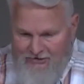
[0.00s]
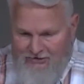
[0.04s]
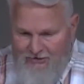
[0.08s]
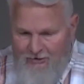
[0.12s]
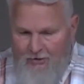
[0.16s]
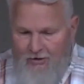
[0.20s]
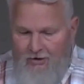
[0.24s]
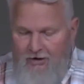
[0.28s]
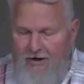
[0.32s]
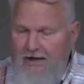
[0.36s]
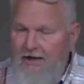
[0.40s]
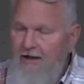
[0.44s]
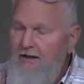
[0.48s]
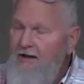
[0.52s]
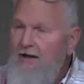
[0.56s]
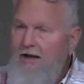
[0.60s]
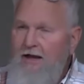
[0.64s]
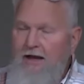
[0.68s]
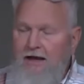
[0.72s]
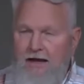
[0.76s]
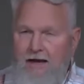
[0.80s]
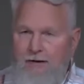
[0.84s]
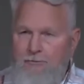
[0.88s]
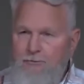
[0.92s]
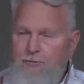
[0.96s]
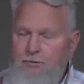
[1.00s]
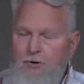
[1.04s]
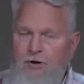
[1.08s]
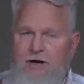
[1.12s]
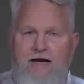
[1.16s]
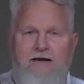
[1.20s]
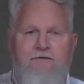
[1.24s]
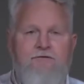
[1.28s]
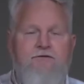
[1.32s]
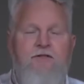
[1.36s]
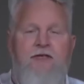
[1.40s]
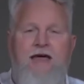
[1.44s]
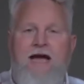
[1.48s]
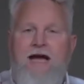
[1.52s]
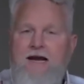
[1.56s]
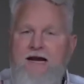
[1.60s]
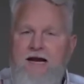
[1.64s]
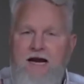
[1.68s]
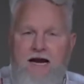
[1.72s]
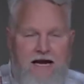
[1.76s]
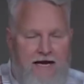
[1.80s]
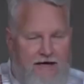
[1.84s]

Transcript: Lord, I'm praying for that guy